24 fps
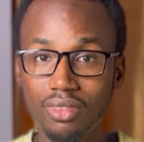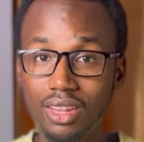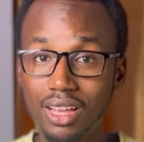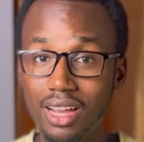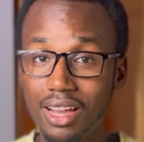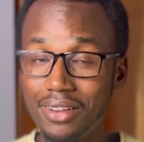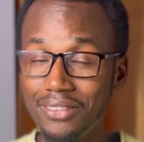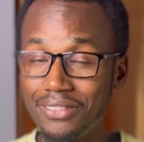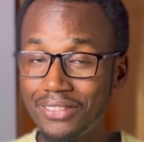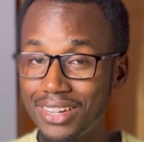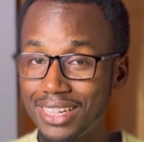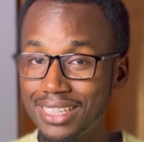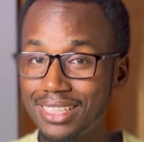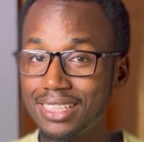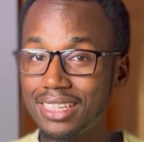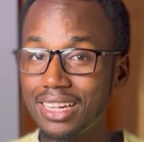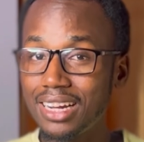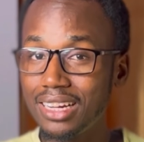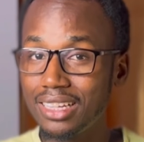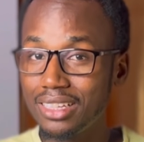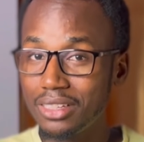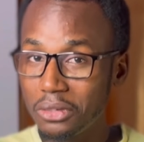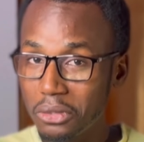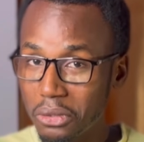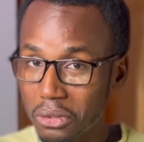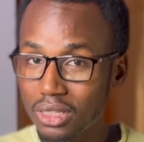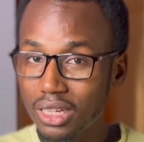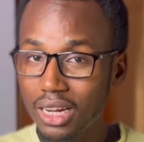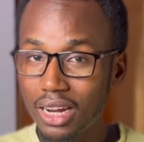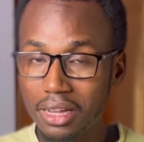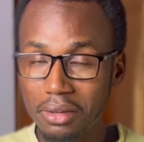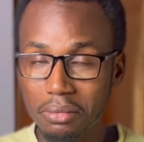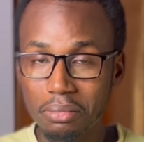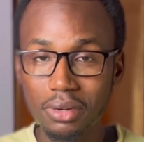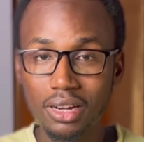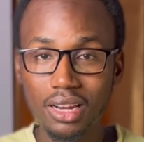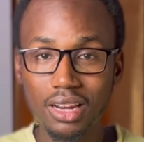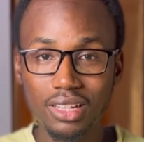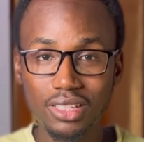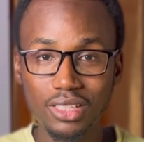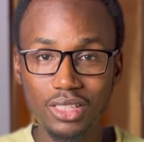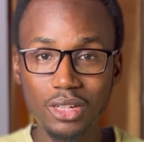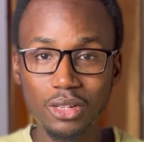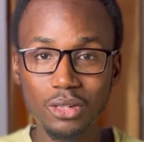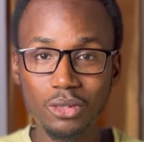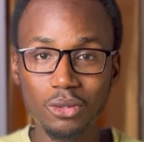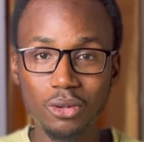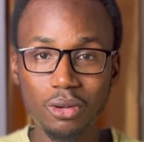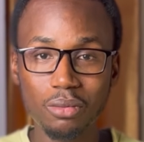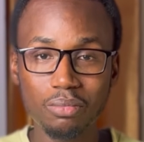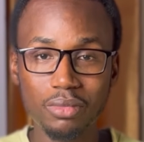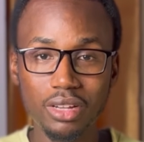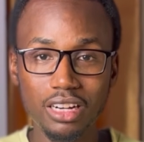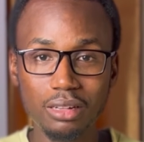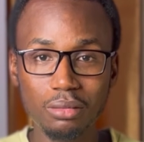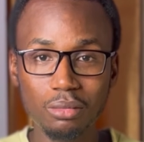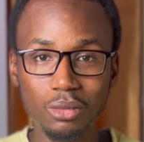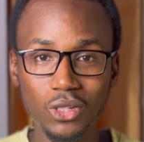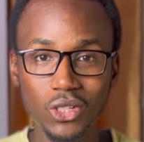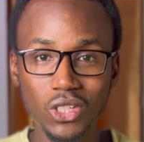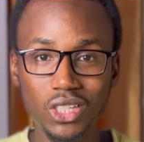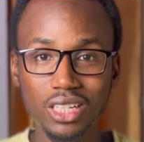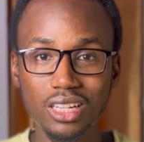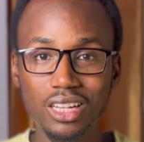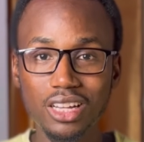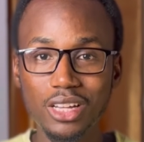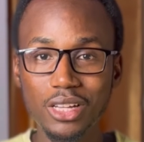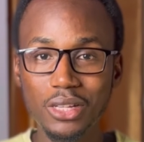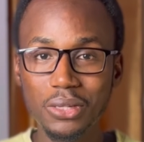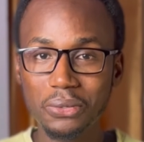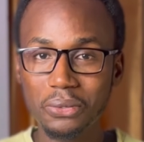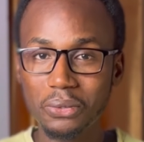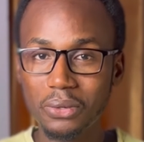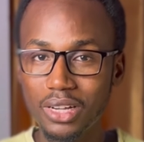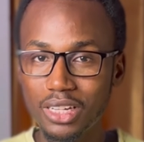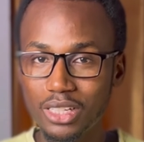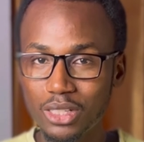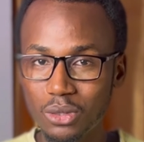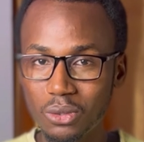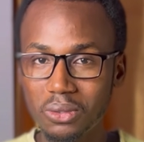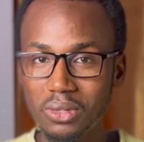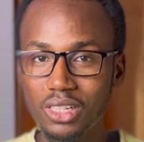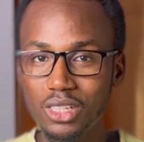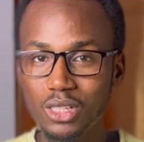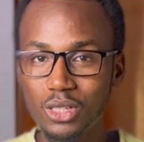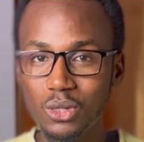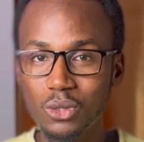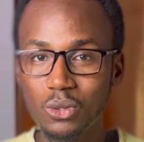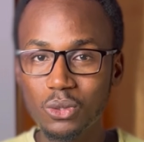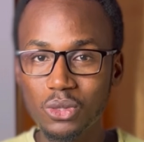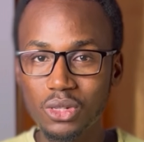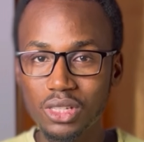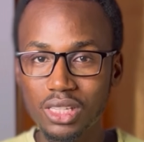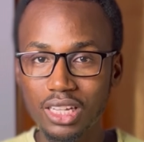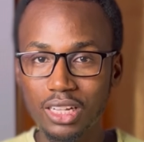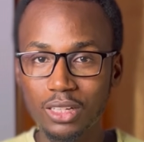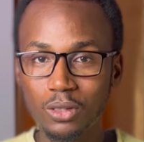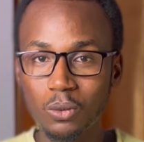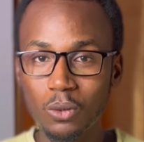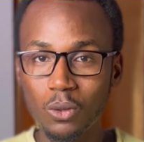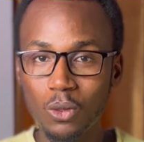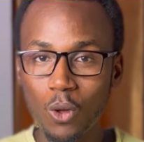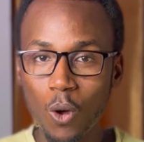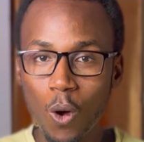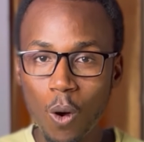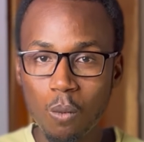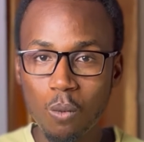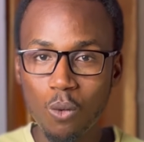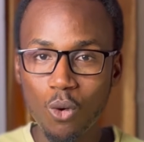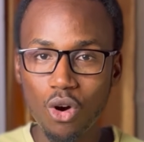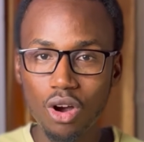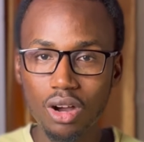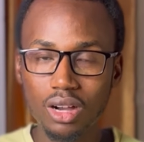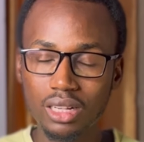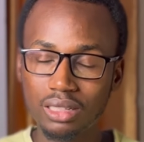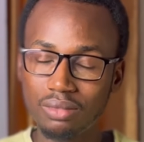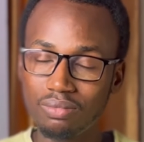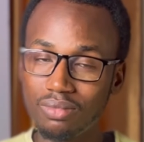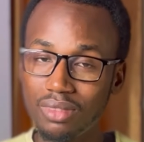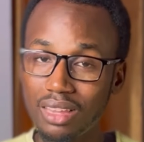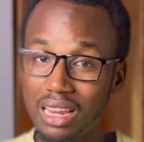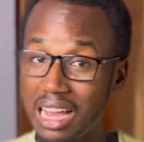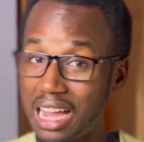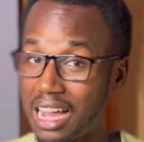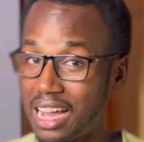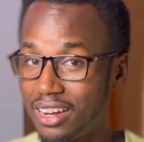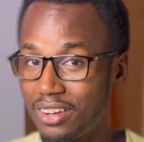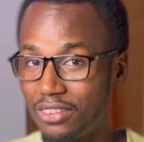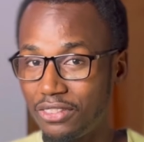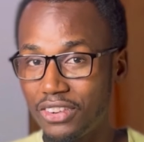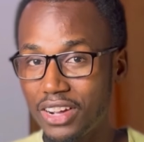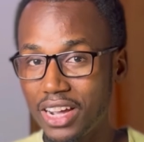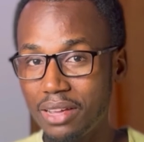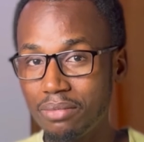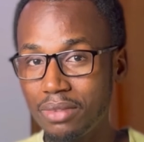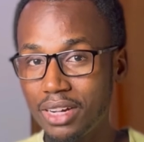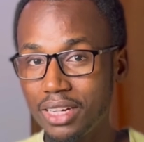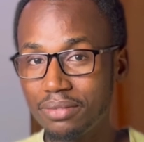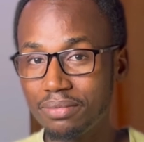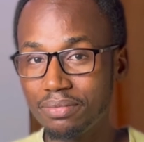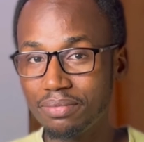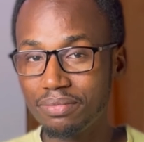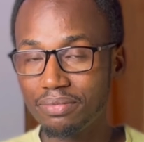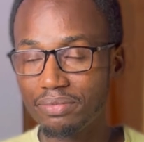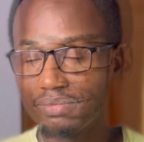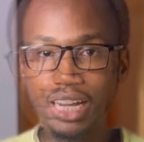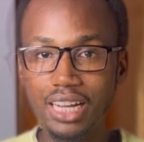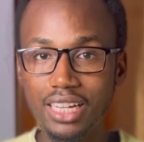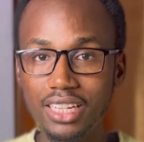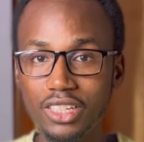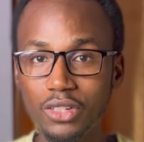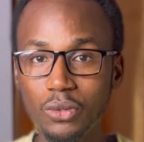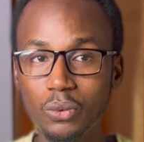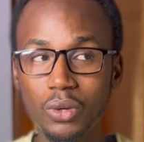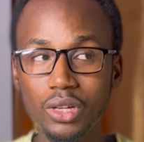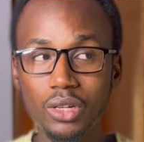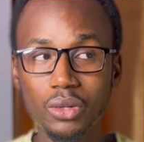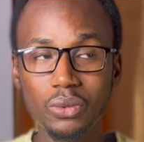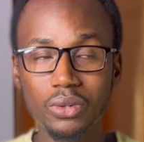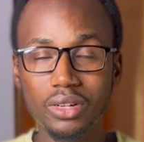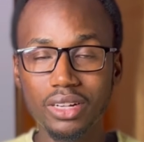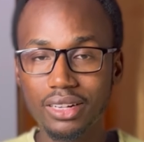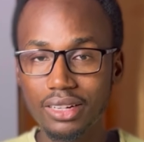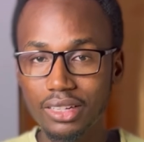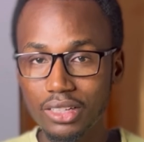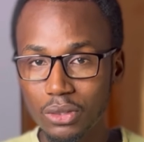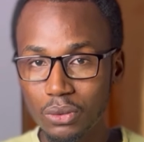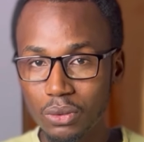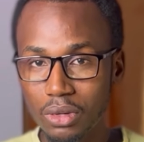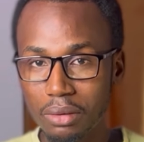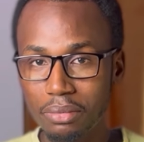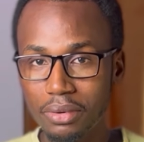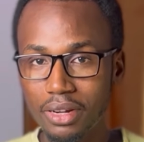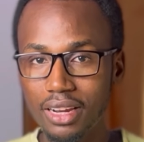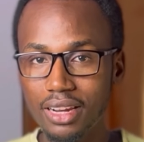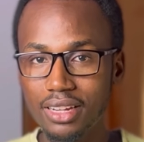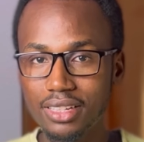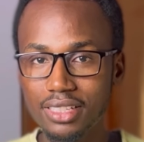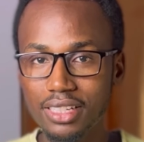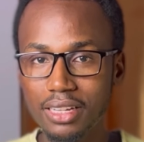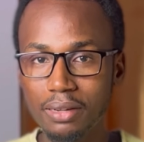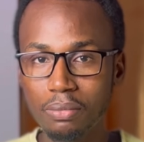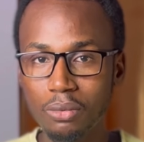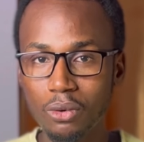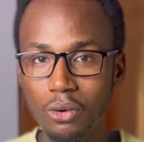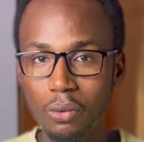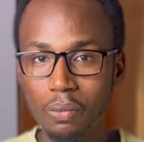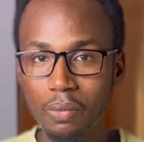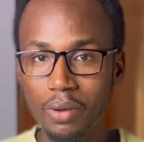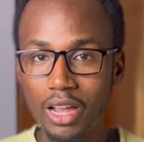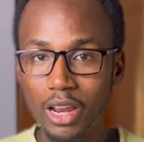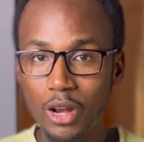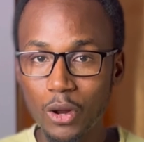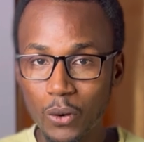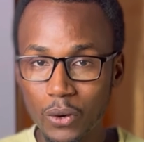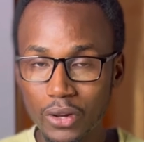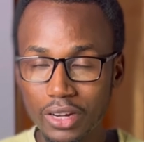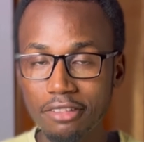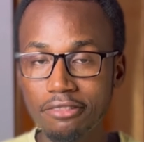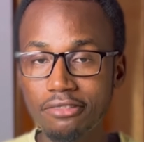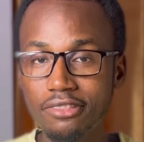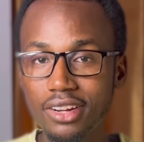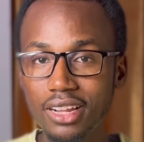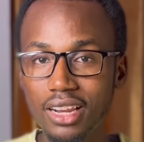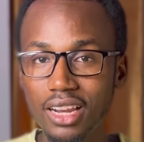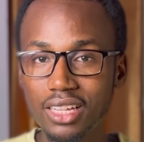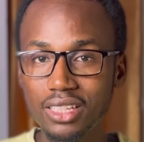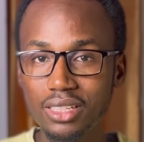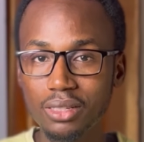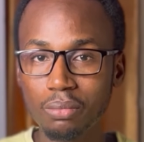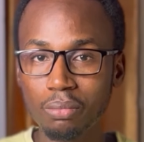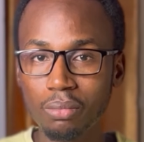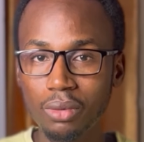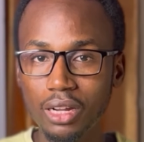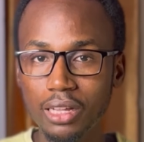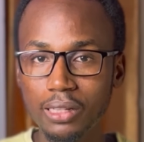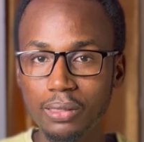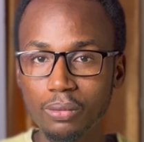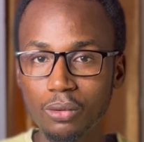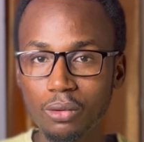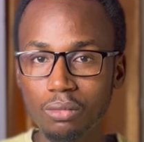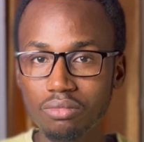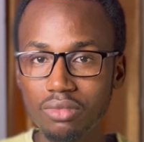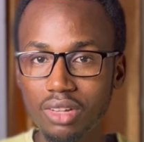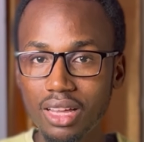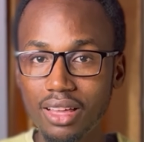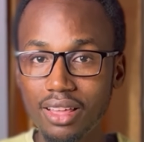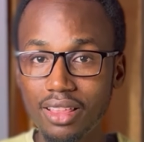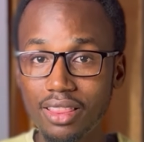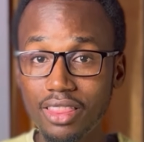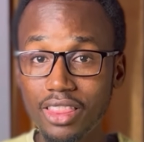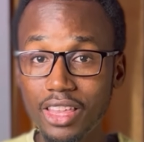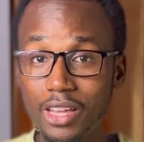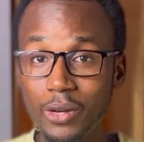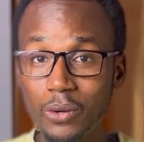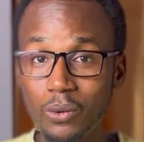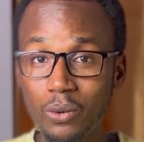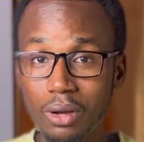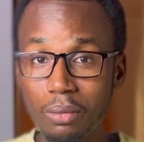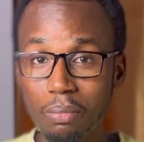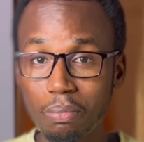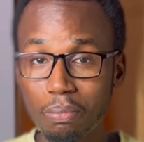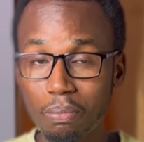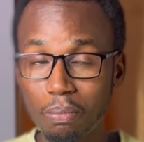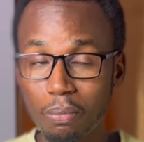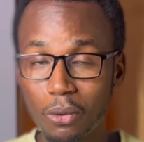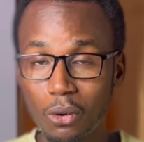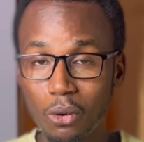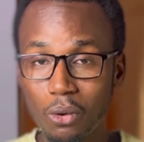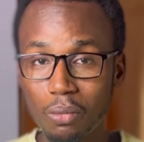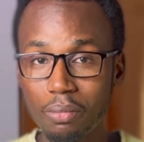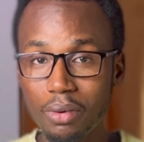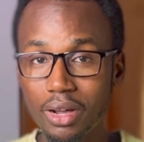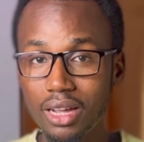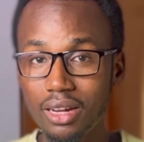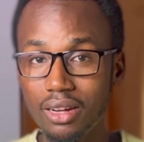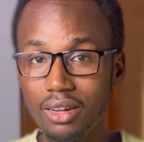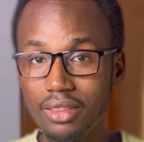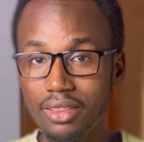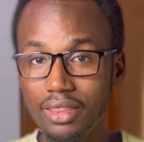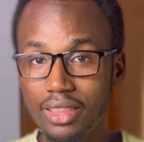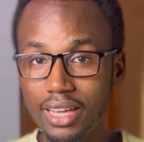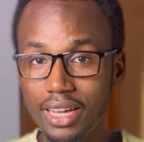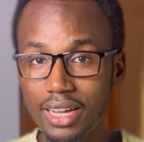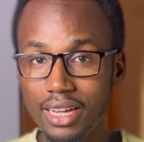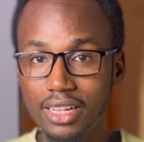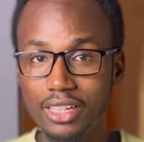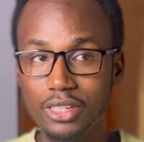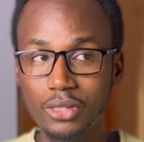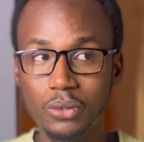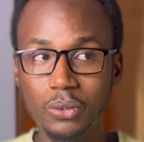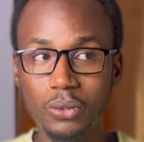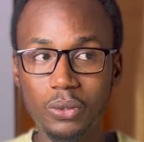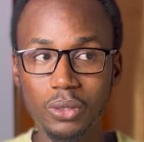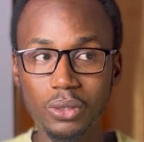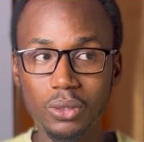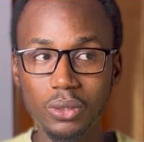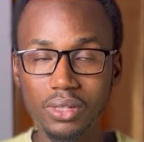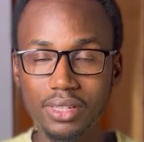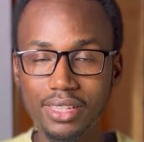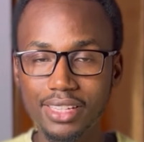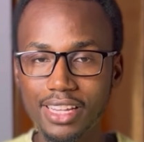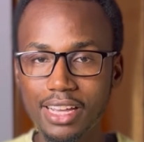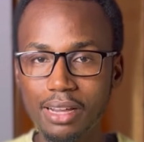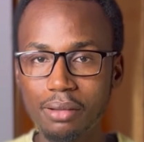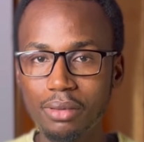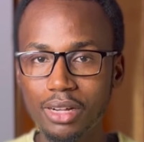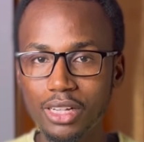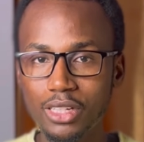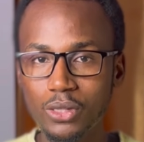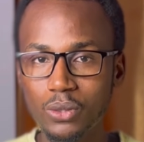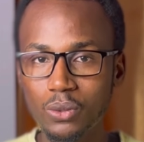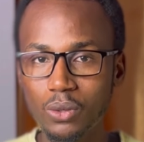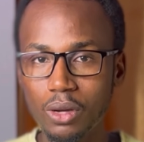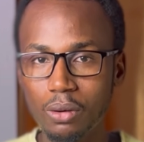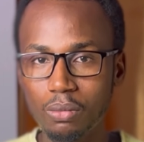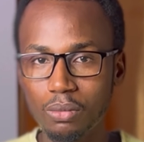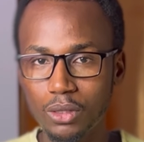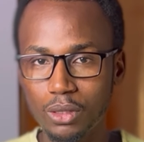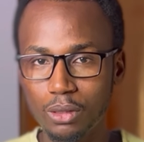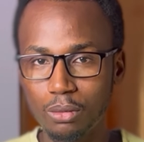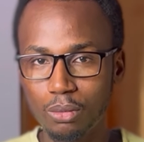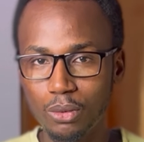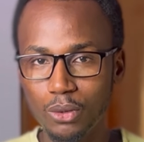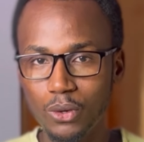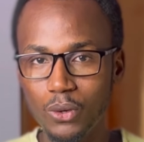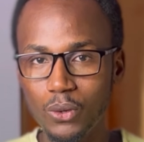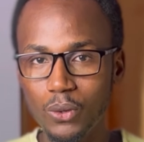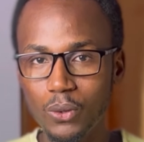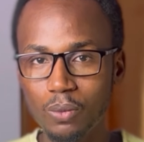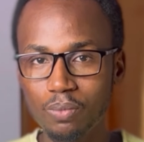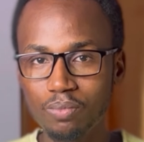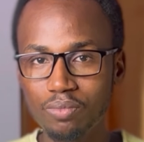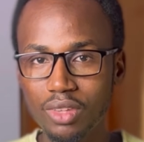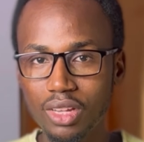I personally don't like freelancer.com very much, so I suggest you start with Upwork and Fiverr. And when you create your freelancer profile on a freelancing platform, then your profile there is going to serve as your portfolio.